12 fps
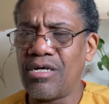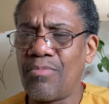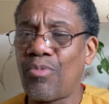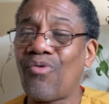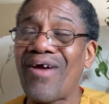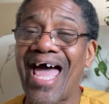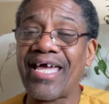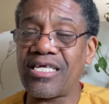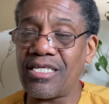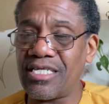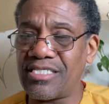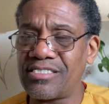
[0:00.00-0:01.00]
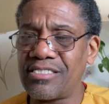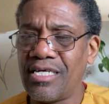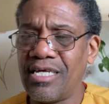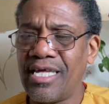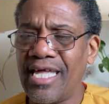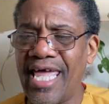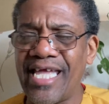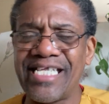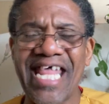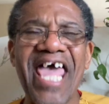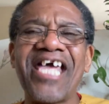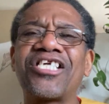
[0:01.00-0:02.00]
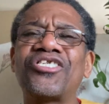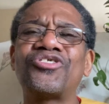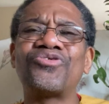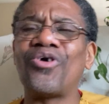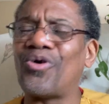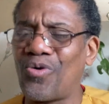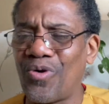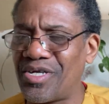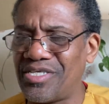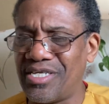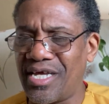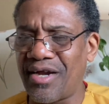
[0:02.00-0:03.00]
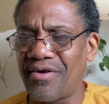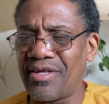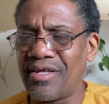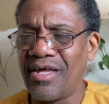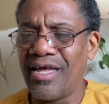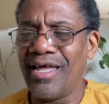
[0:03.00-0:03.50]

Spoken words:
miraculous, and extraordinary.